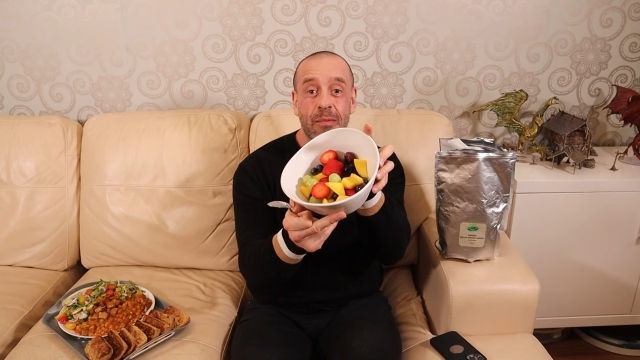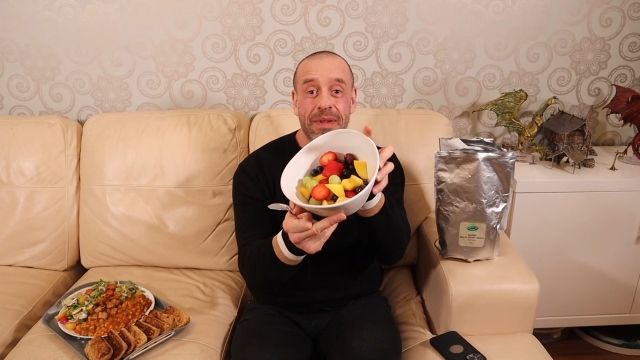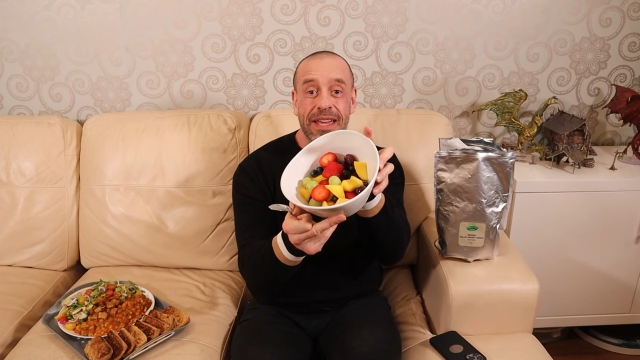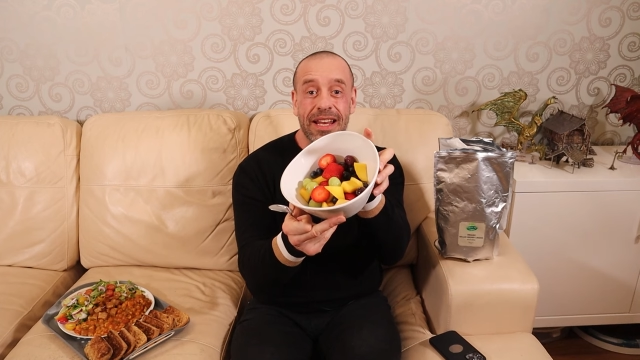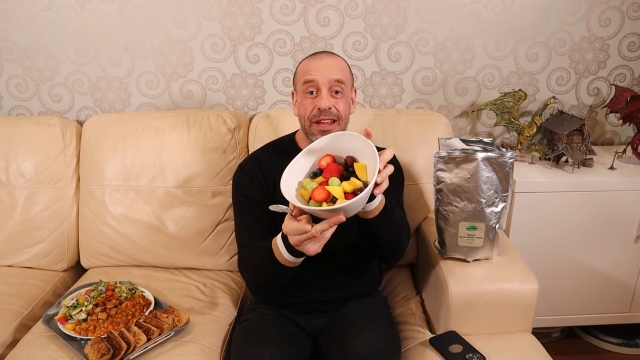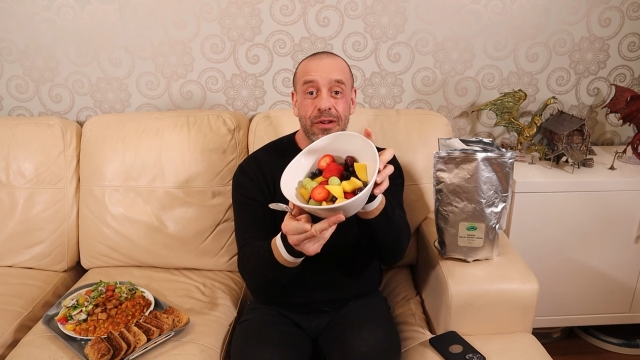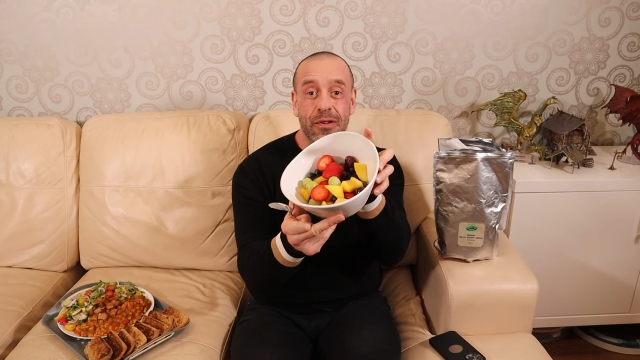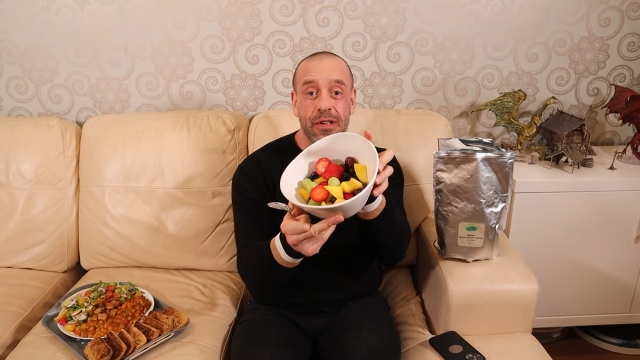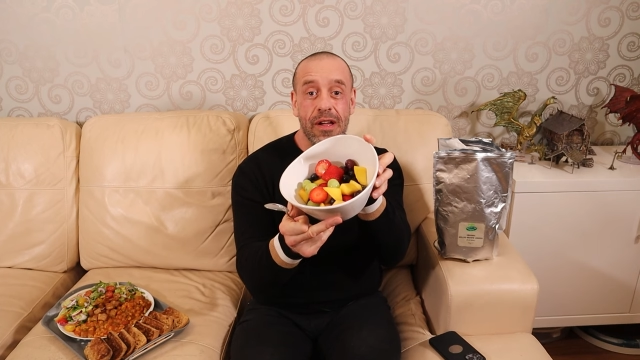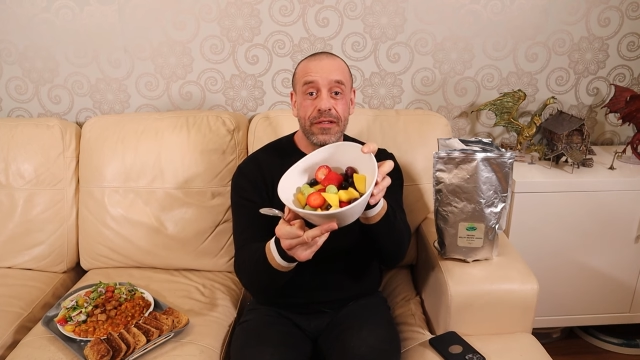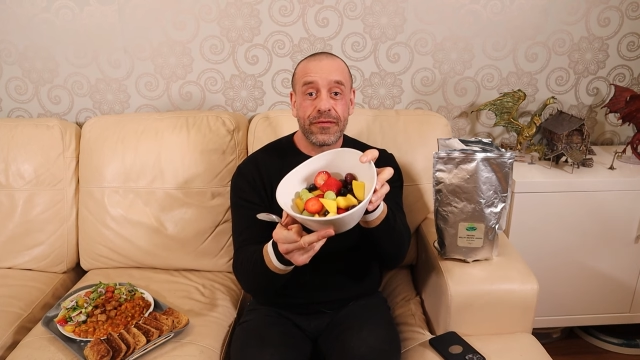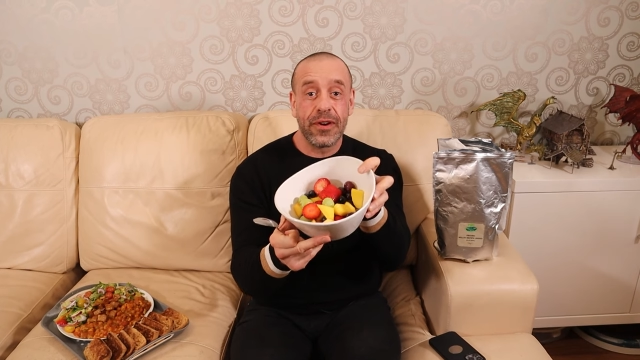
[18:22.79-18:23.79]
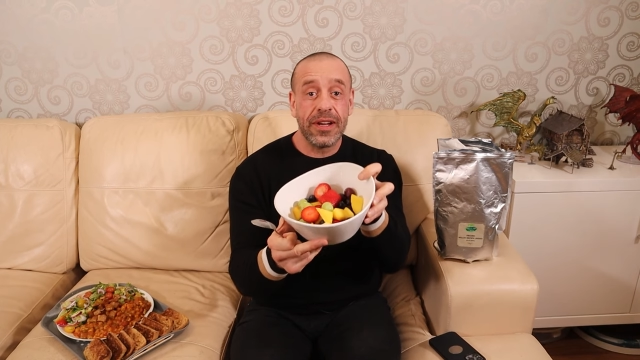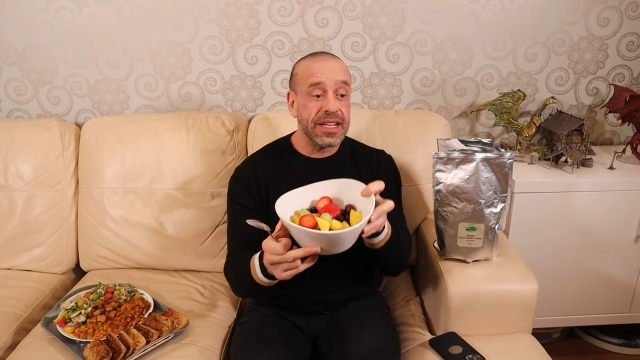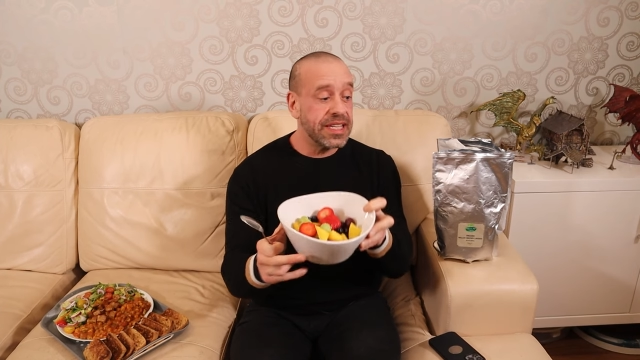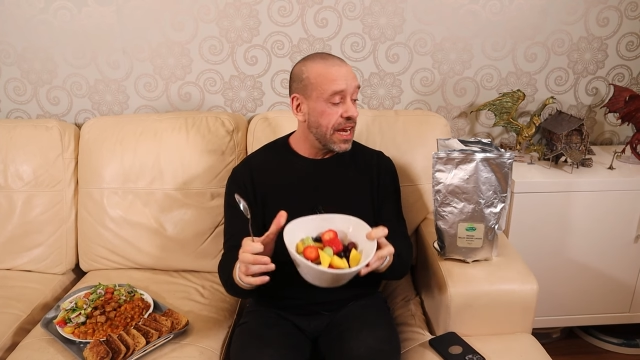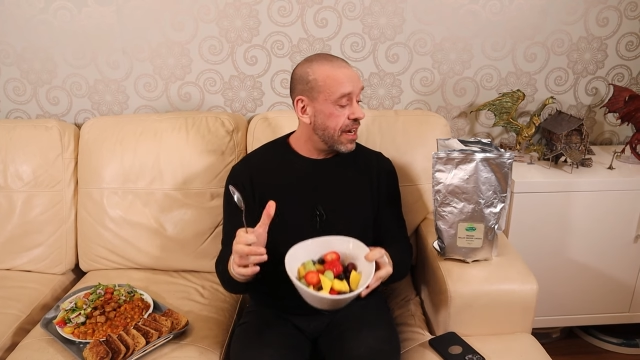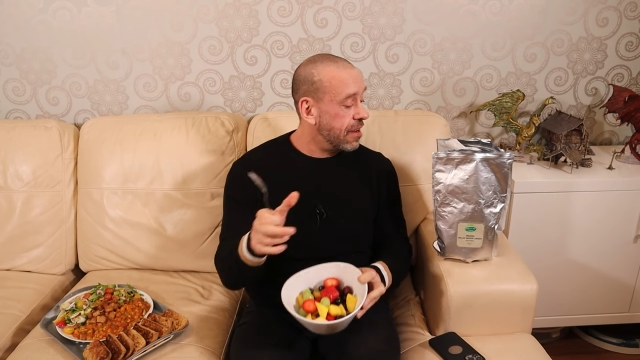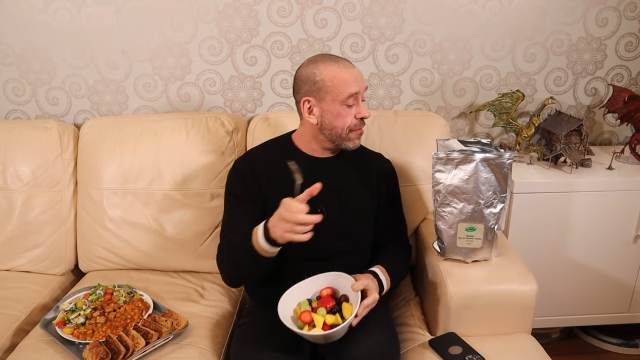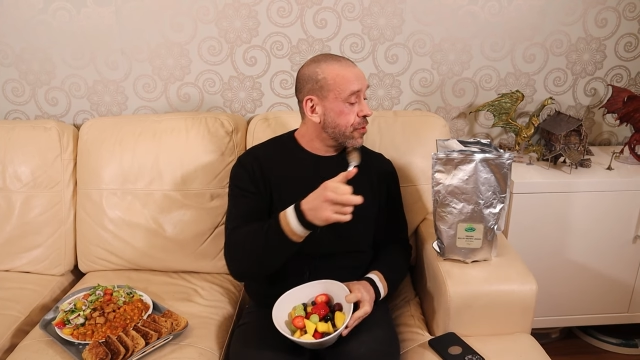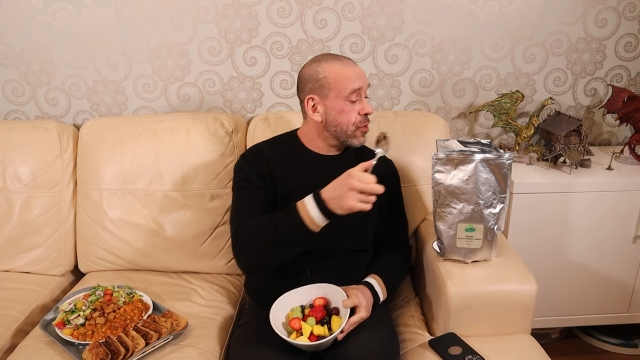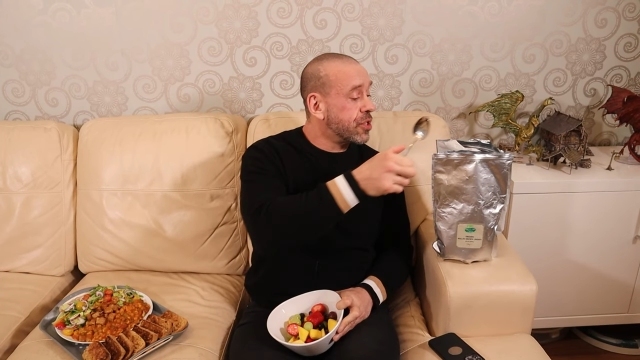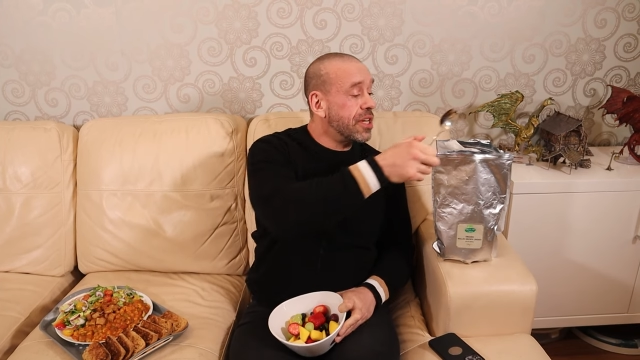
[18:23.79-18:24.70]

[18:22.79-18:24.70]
Me a little fruit salad. Of course,